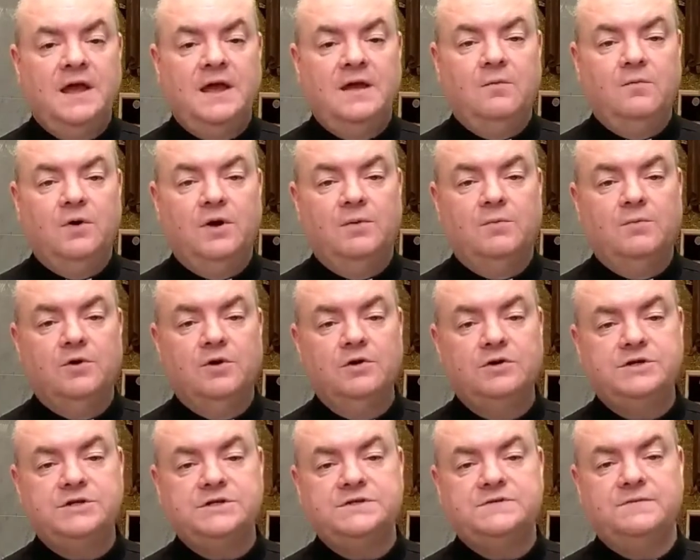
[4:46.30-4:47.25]
And what
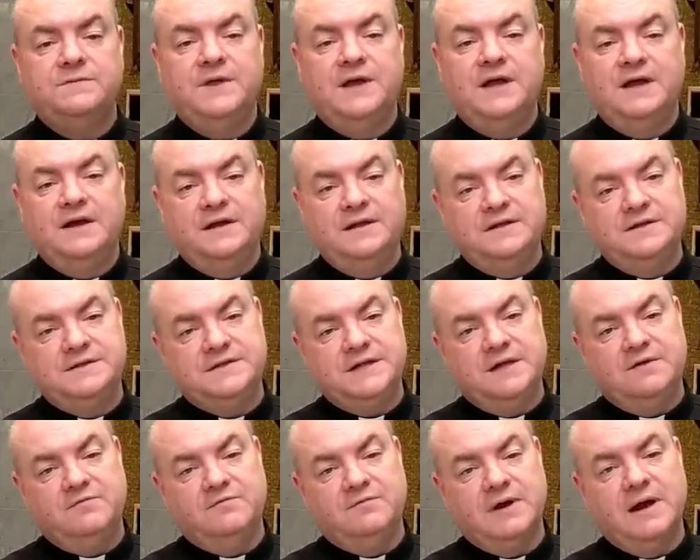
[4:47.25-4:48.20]
emerges from that is
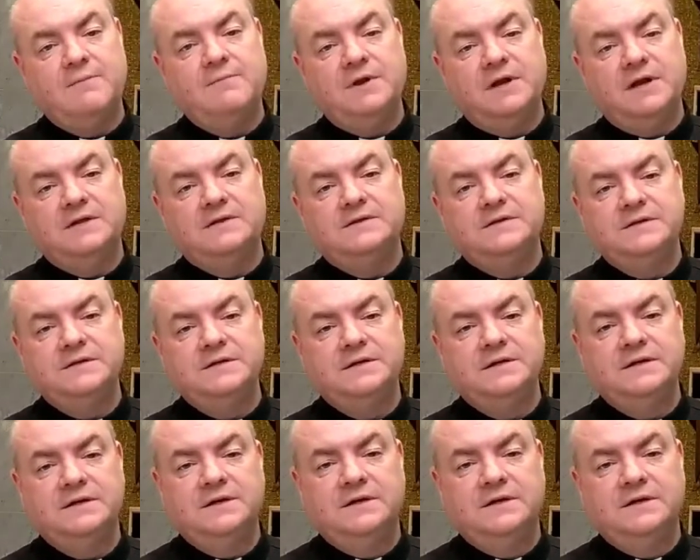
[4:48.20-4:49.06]
a remnant